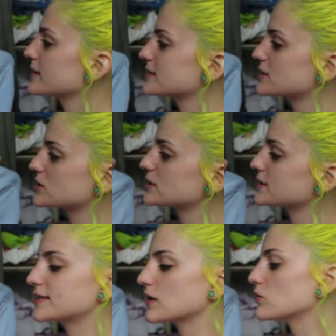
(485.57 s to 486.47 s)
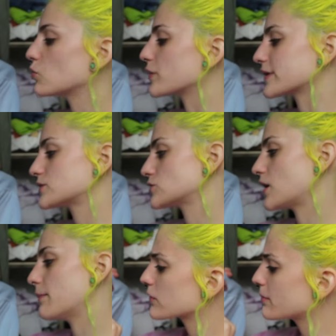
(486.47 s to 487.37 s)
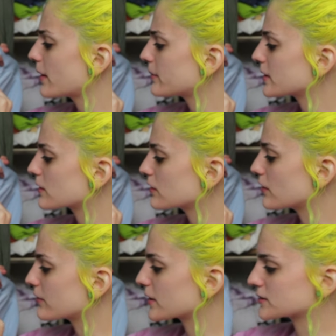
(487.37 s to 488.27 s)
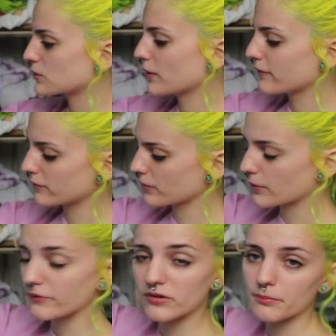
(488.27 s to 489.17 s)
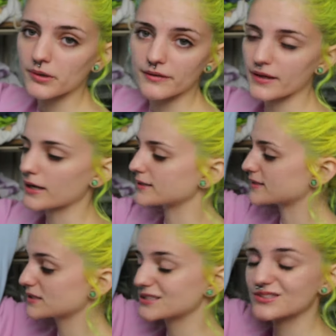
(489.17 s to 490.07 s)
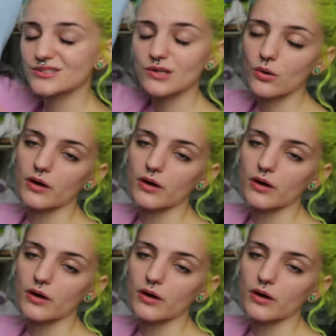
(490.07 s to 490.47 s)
this is just called Workshop Republic Clothing. So whatever, whatever the brand that is, this is so